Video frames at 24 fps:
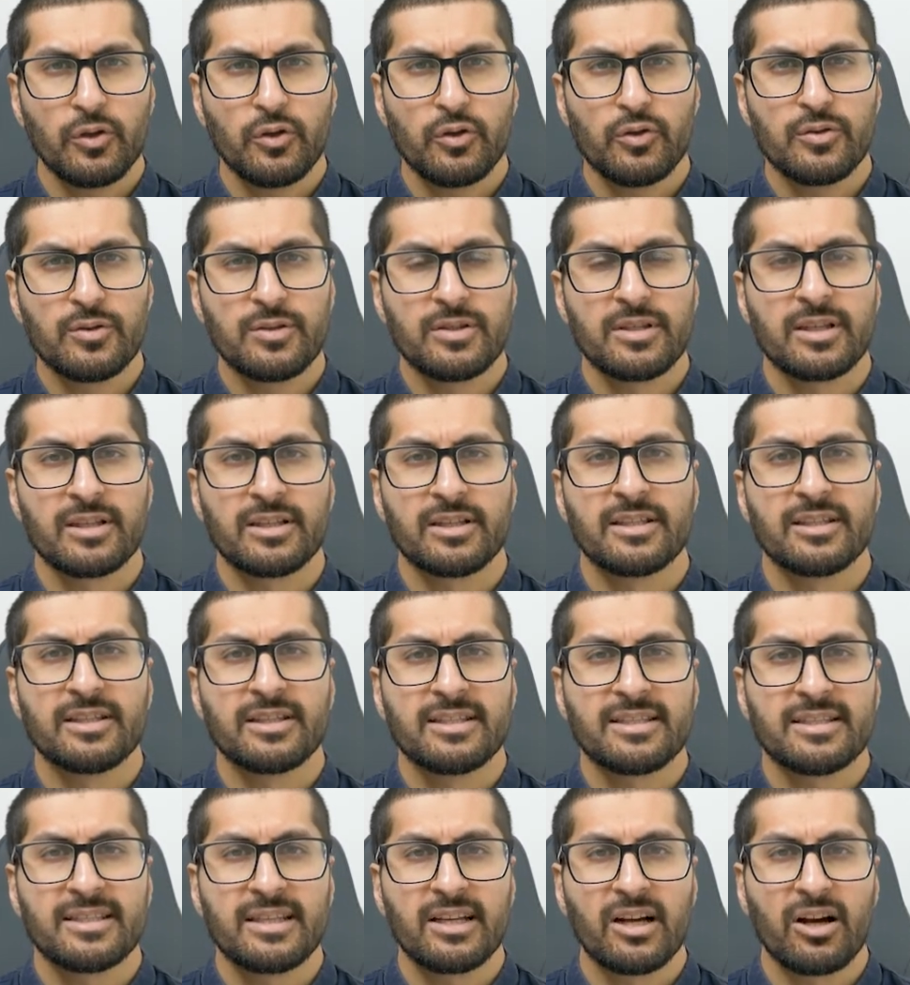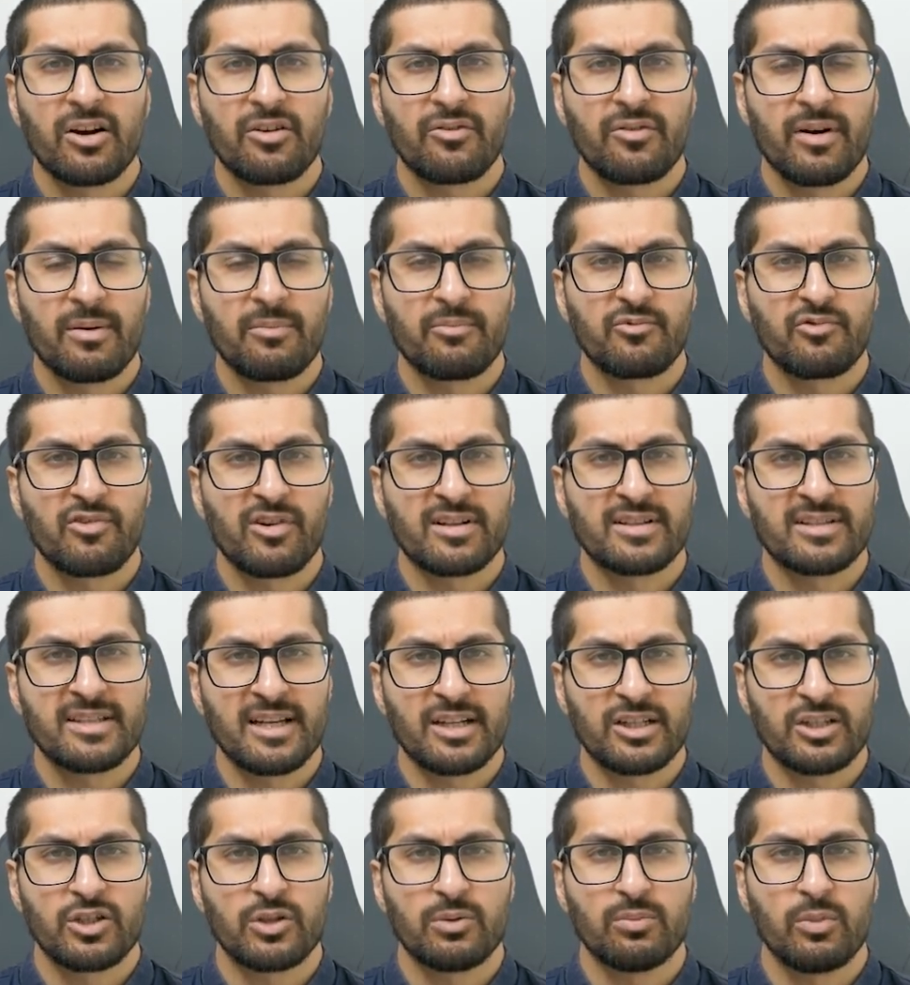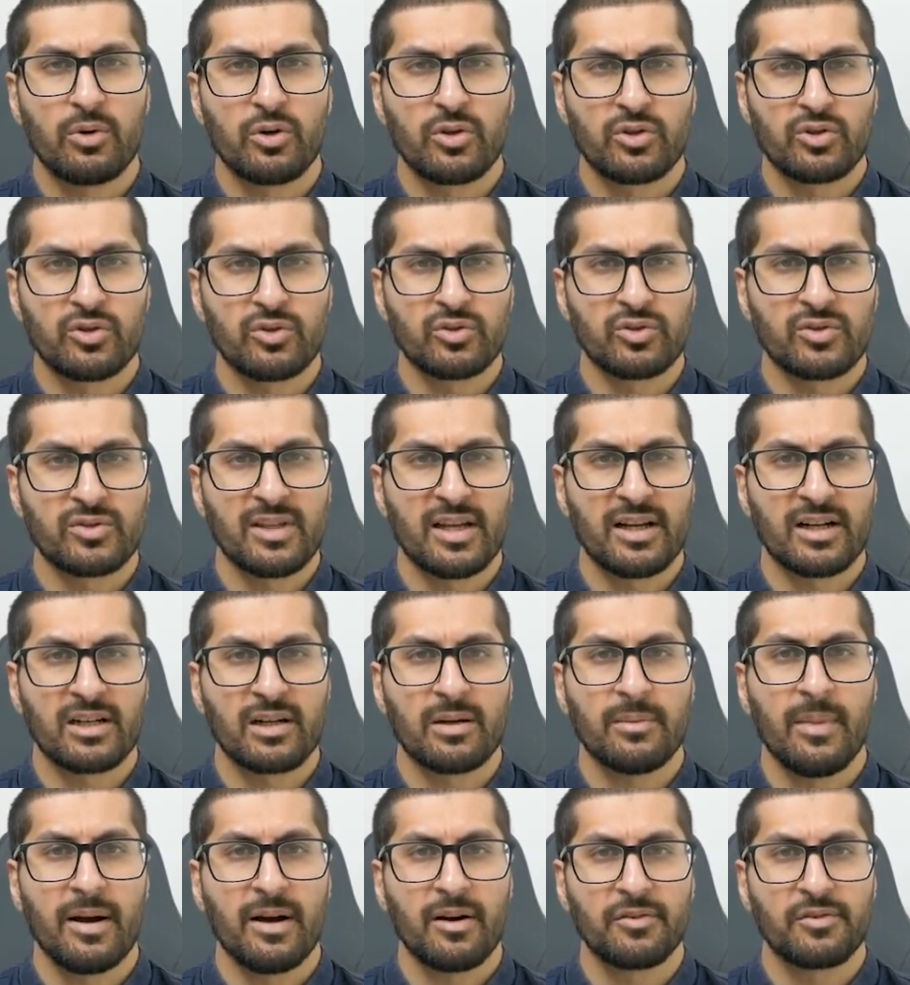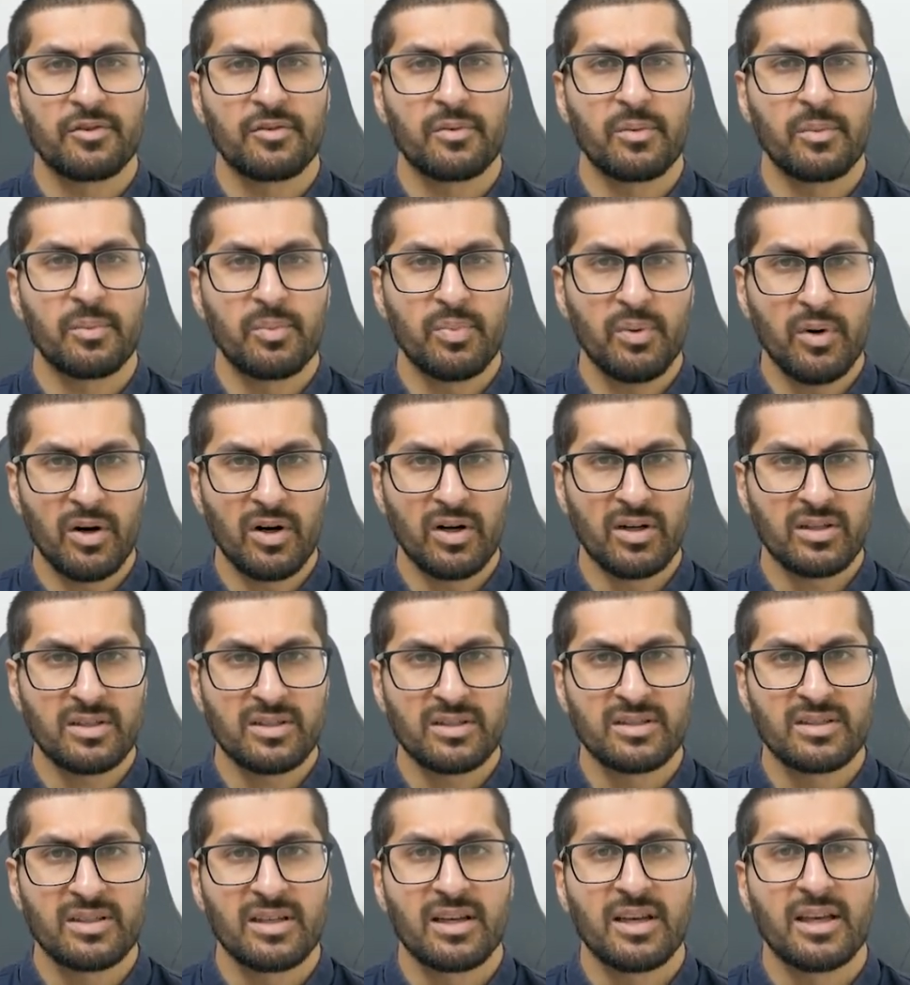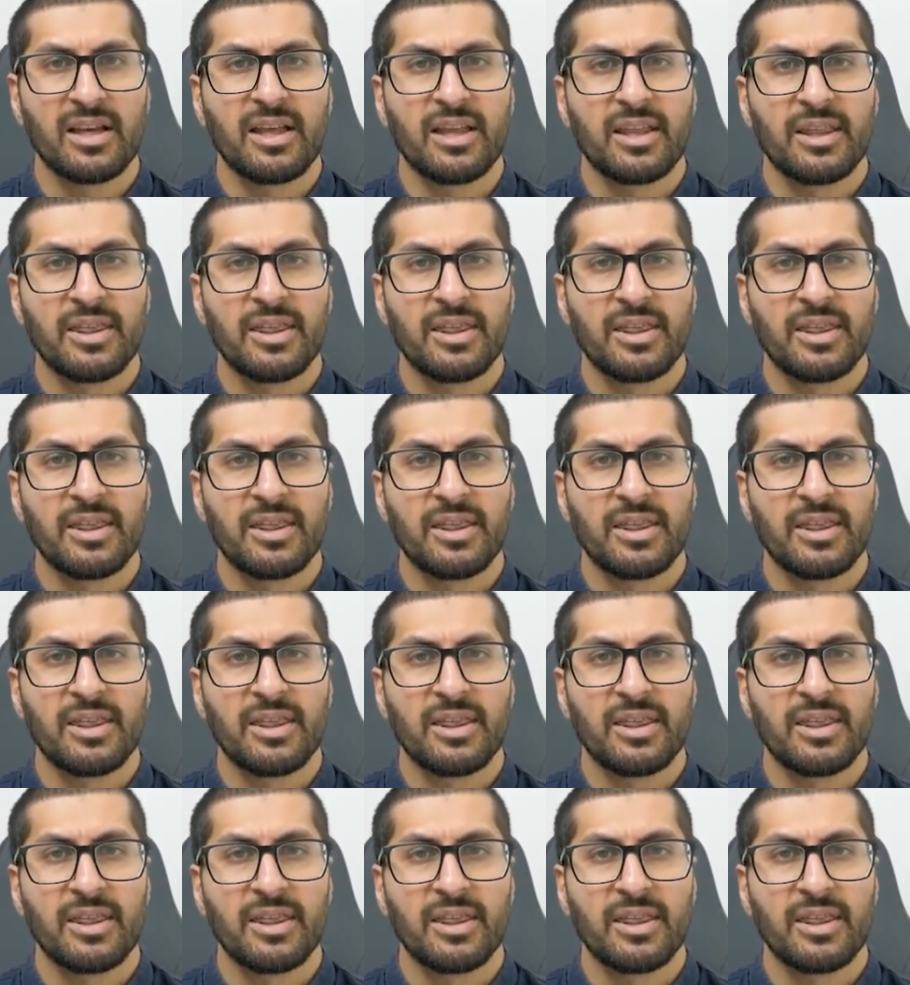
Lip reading: use the CRM transaction modules that come out of the box,